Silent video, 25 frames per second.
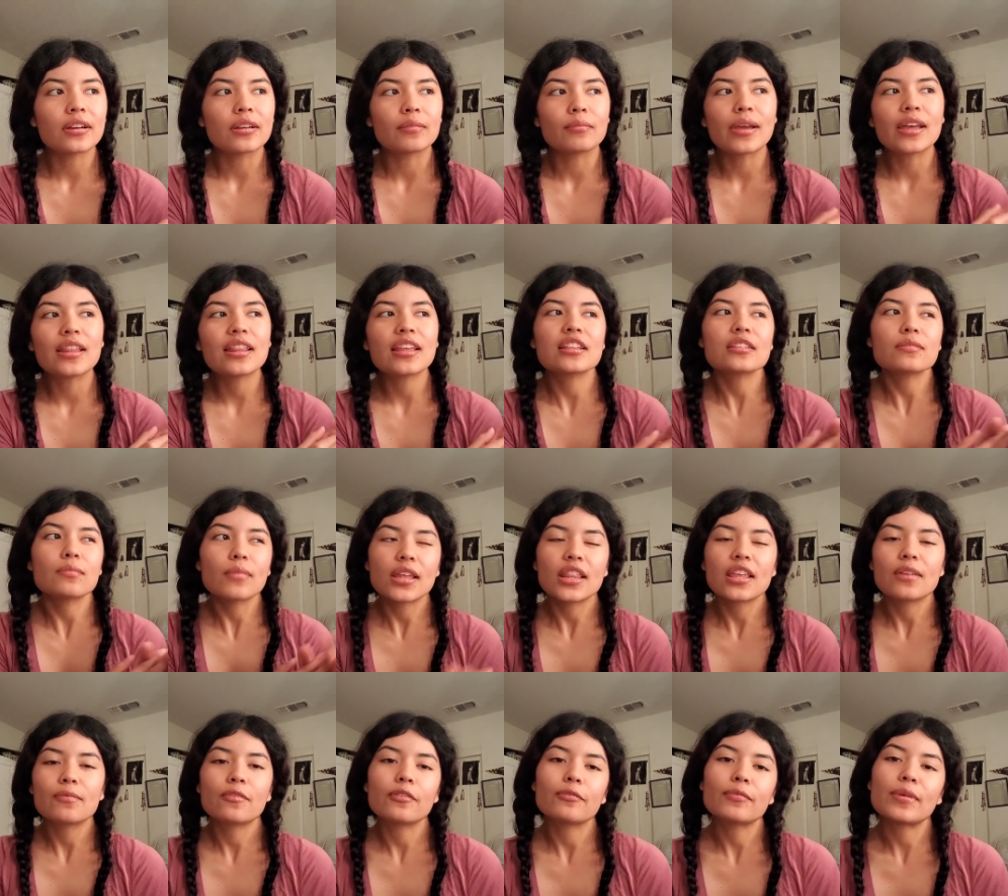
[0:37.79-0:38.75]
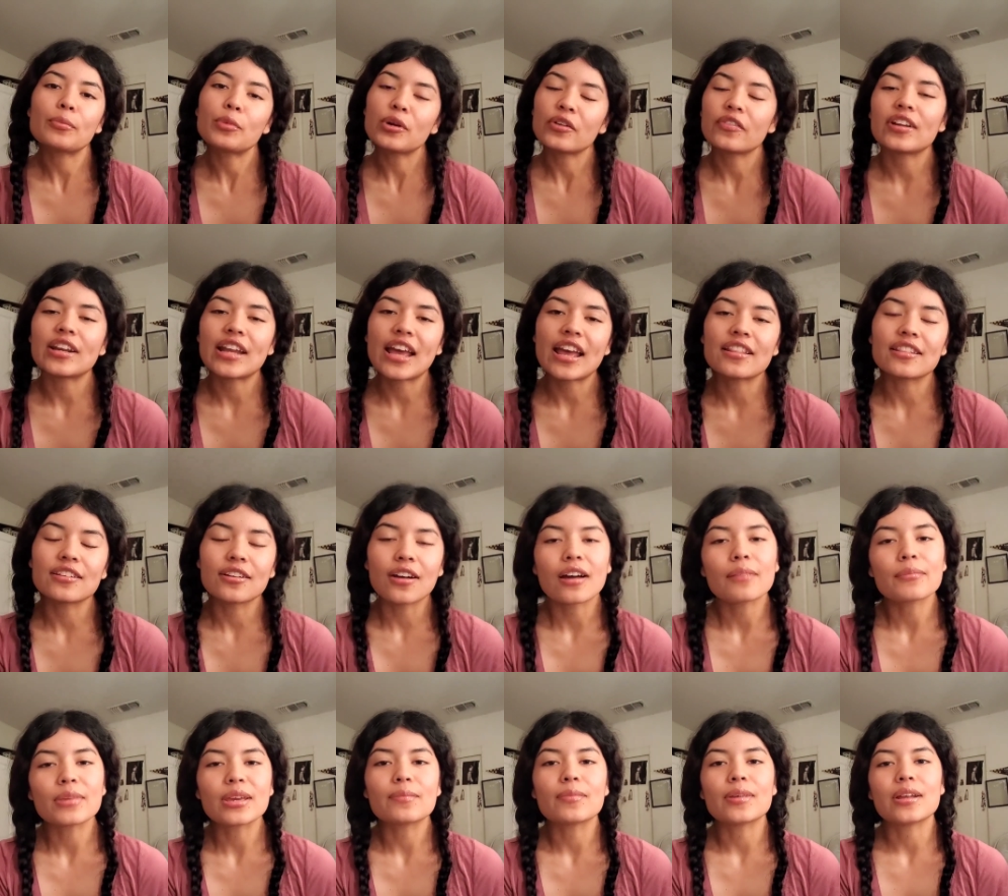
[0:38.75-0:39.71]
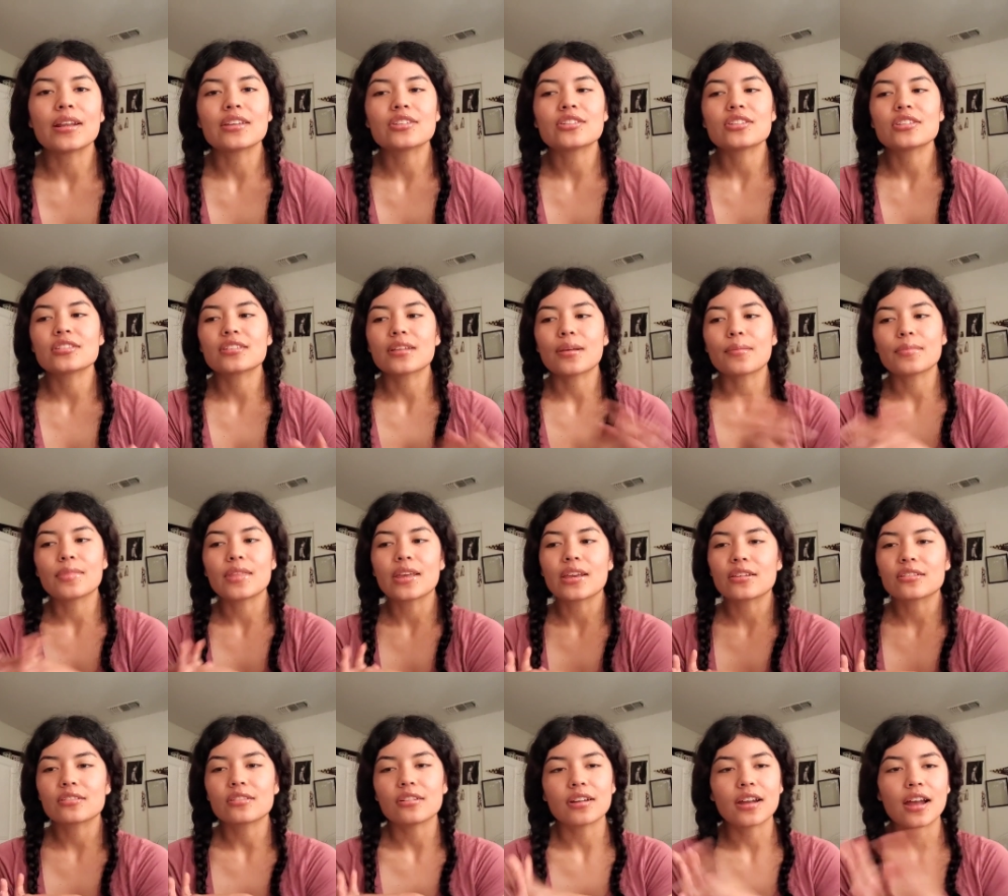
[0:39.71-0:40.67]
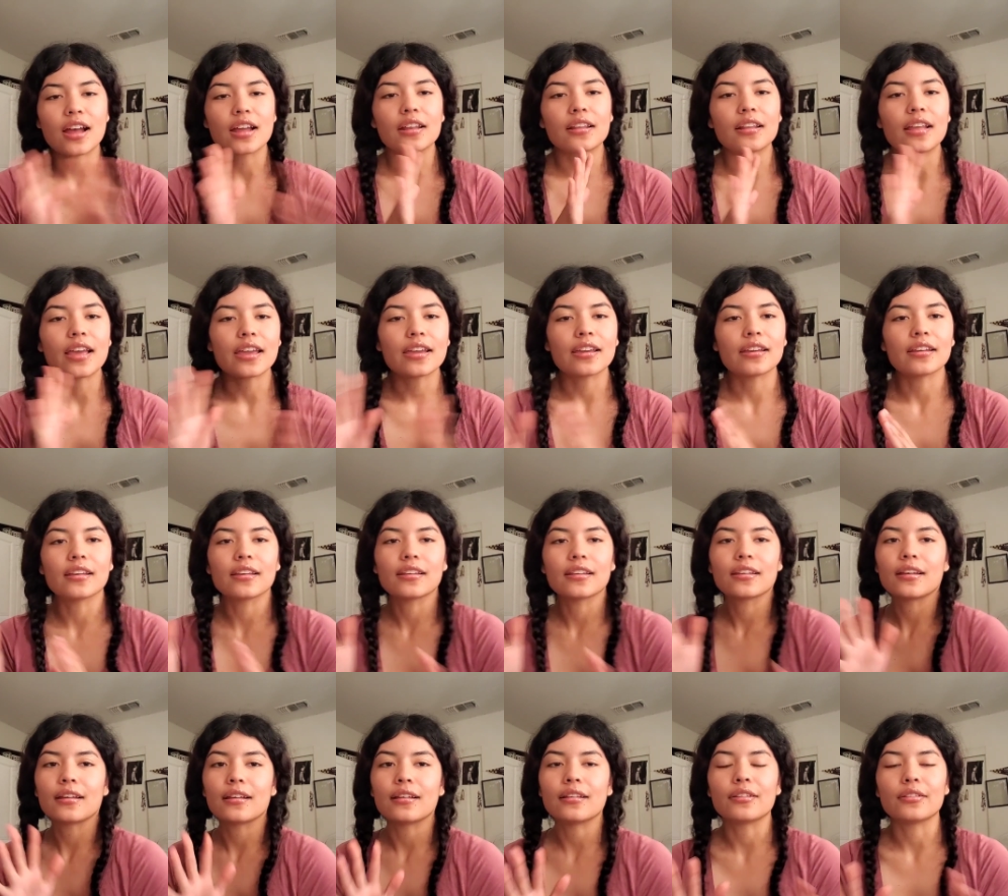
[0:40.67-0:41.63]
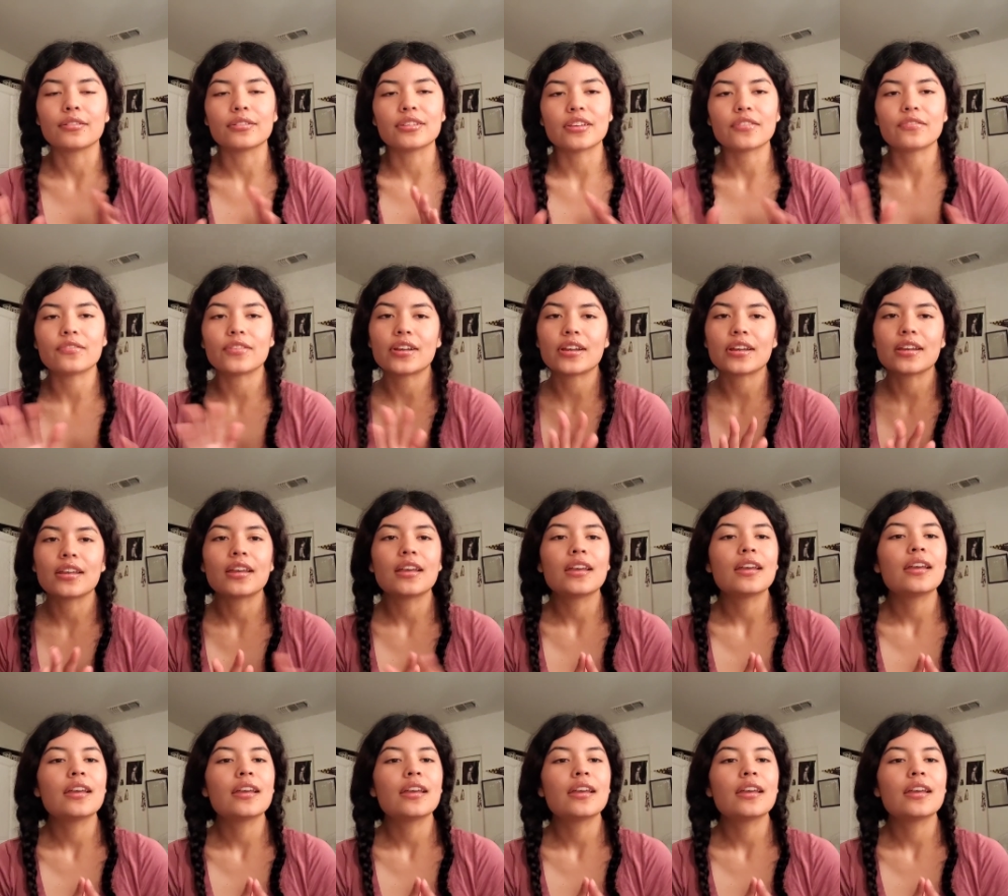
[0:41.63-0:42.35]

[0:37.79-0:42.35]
And maybe it's maybe what my boyfriend had got me, but it's just some things are kind of like a little different.